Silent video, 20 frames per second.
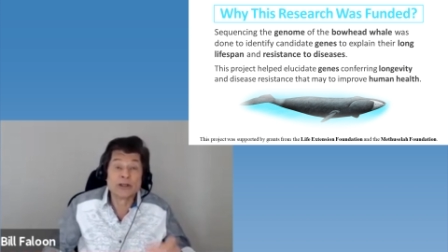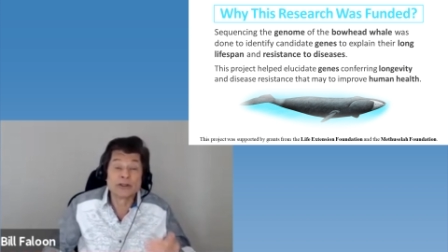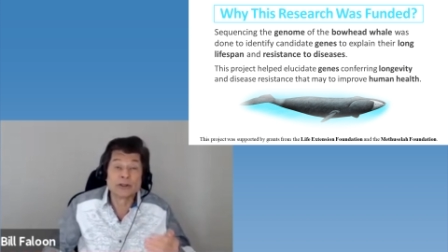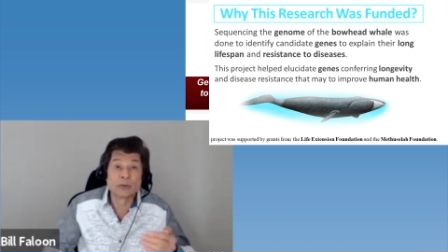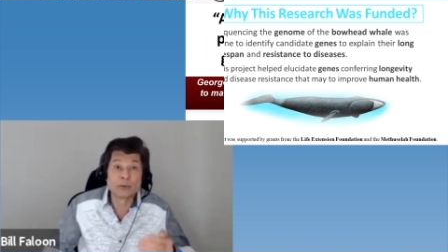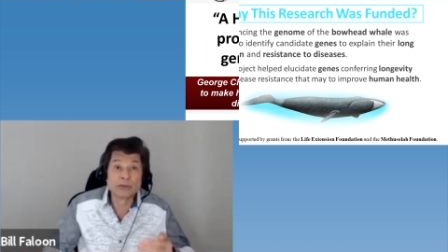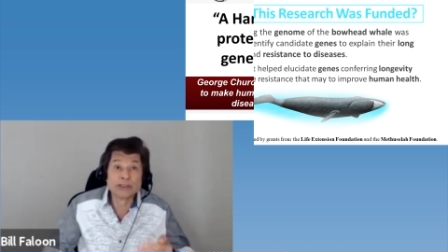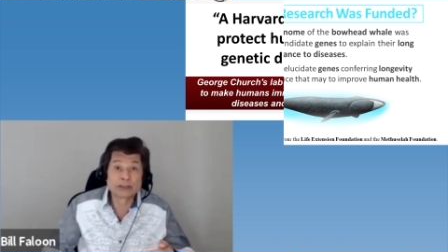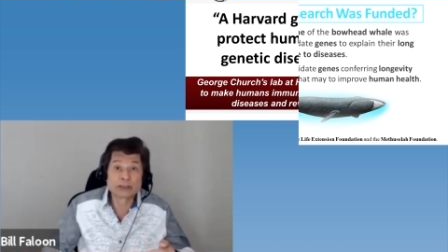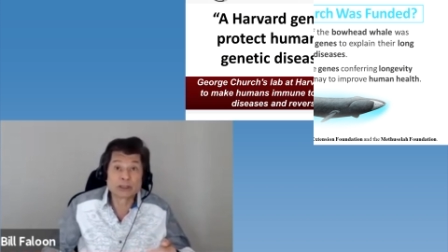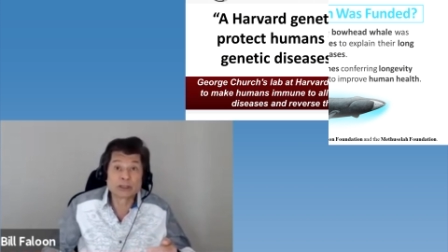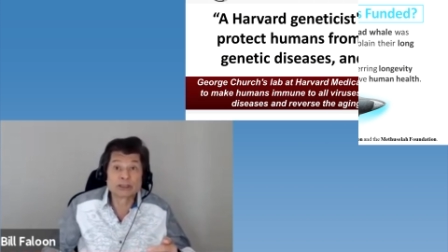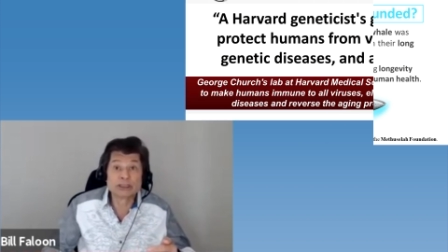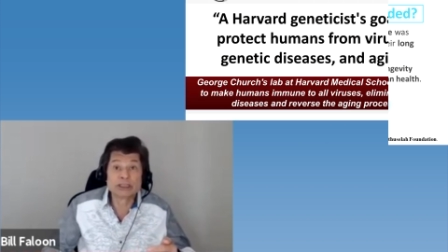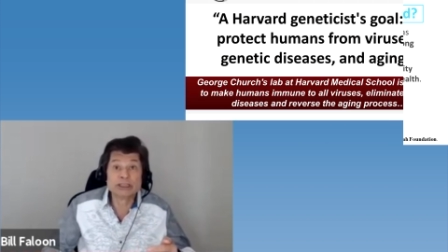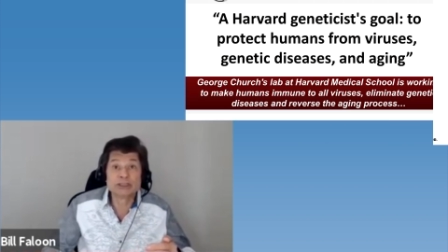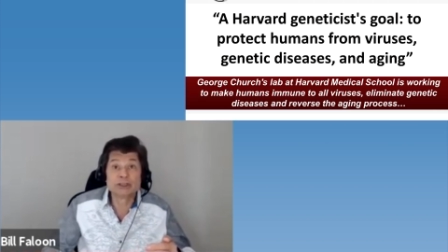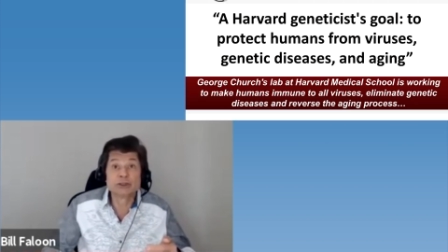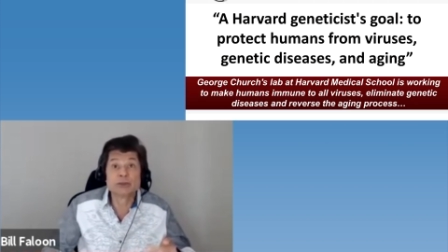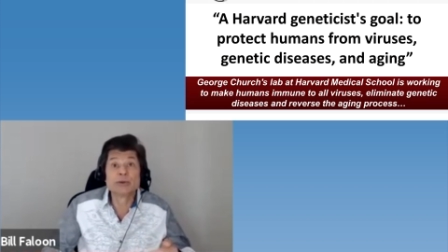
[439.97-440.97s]
the research
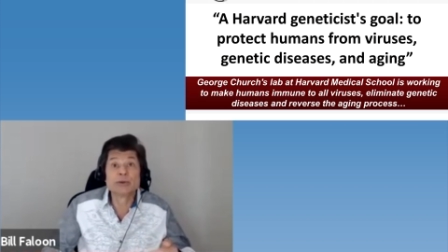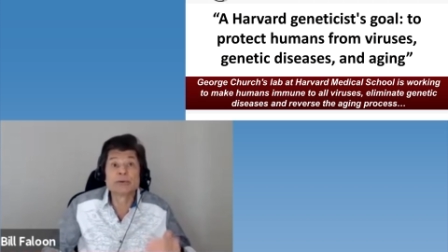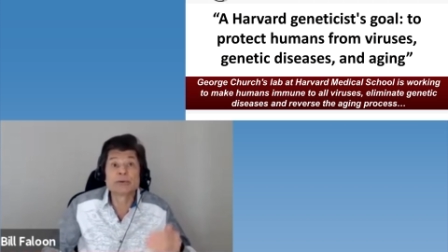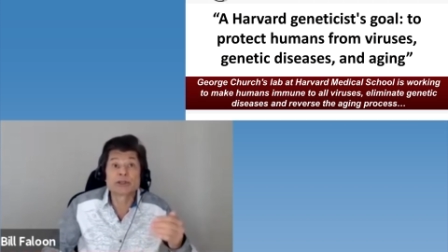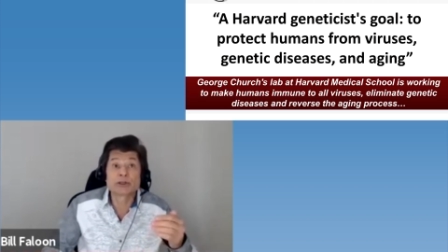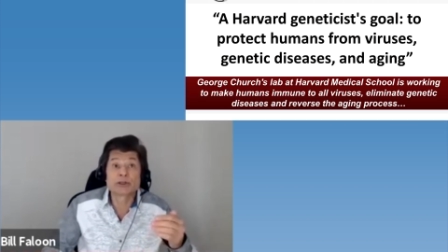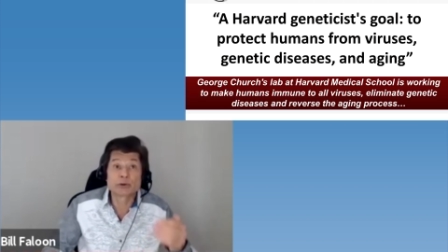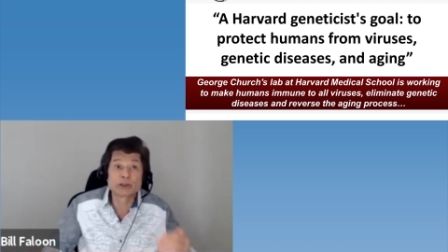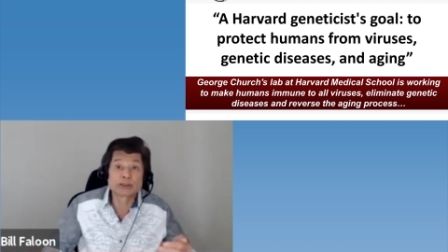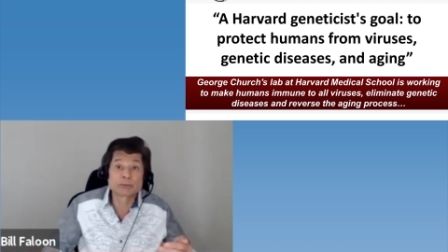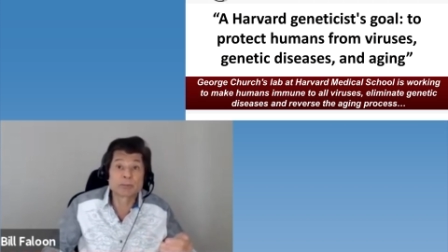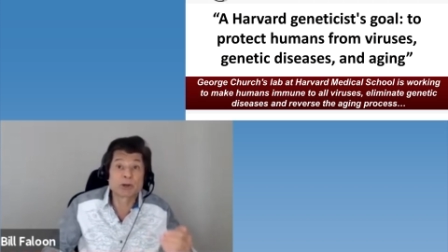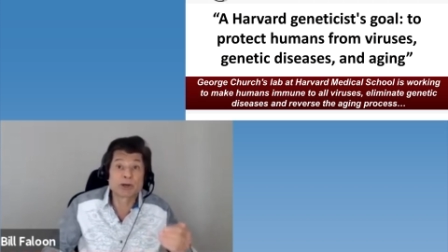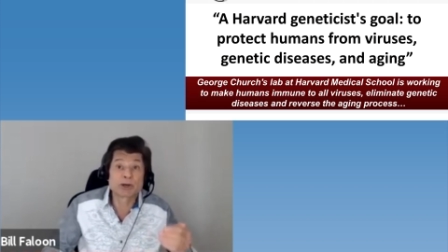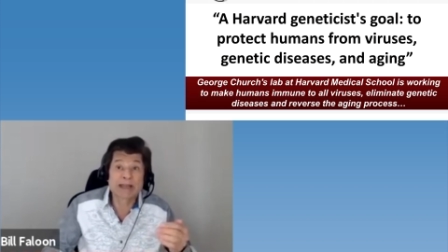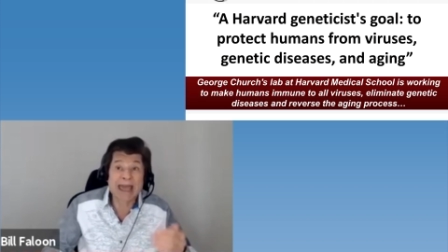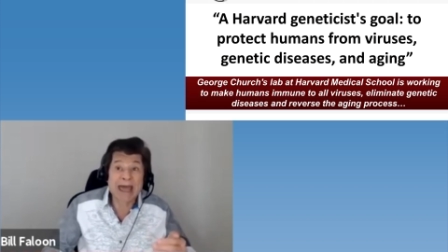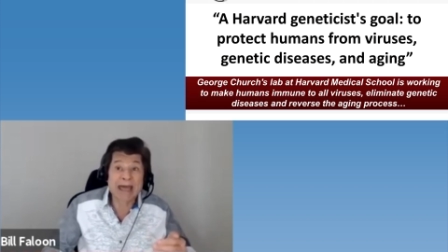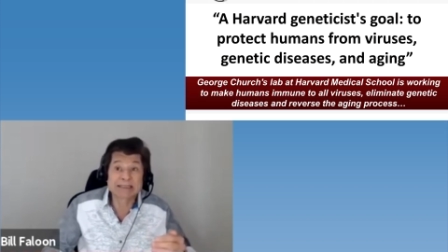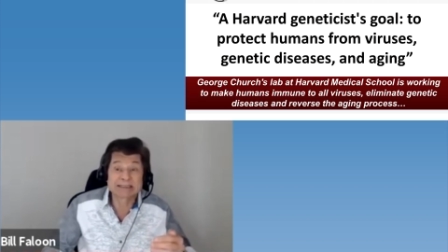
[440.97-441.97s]
he's doing with CRISPR
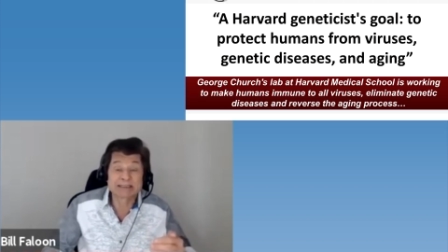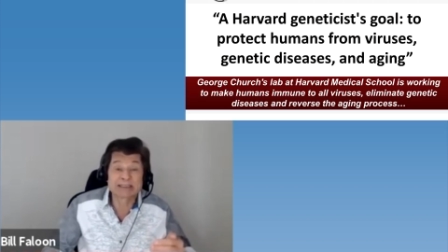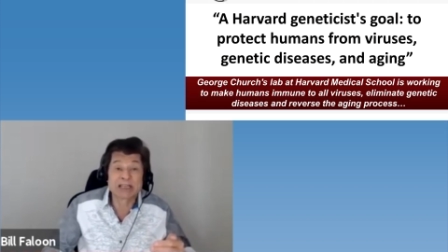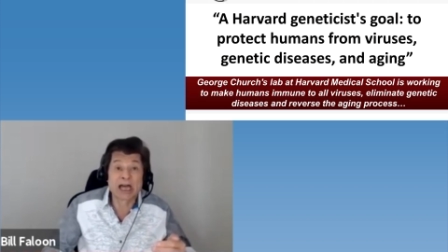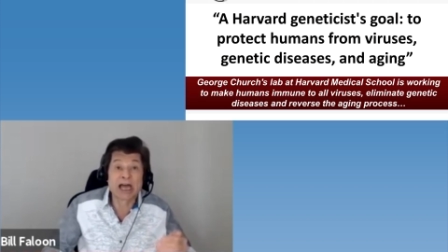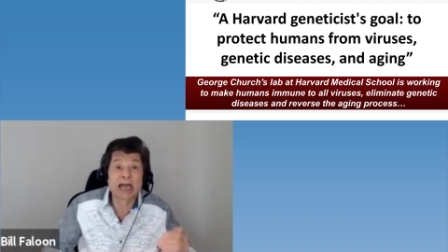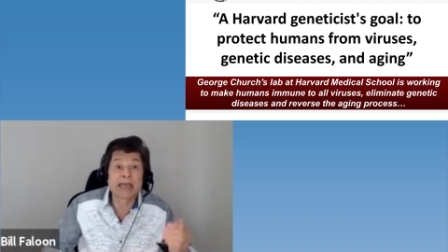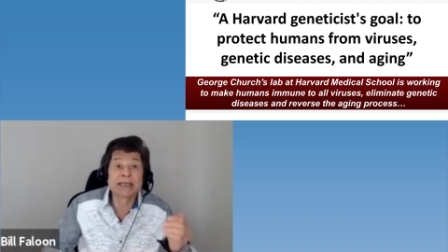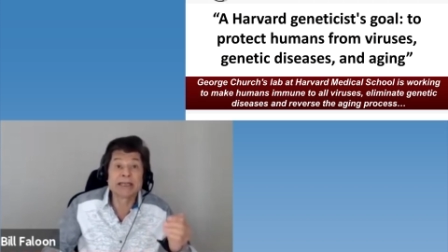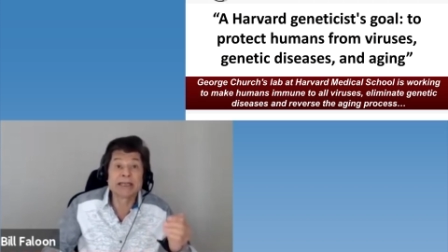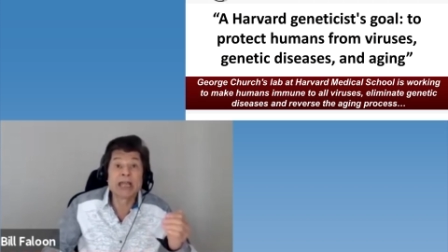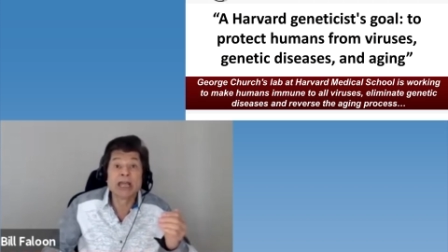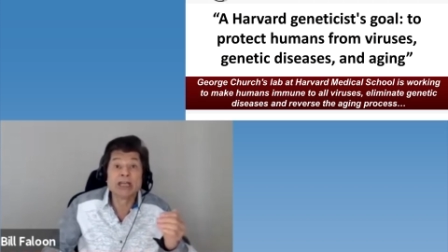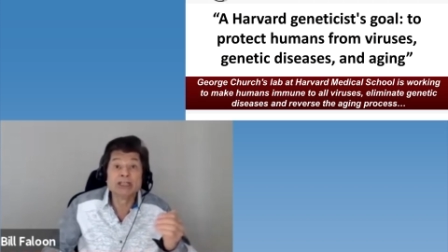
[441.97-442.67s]
Cas9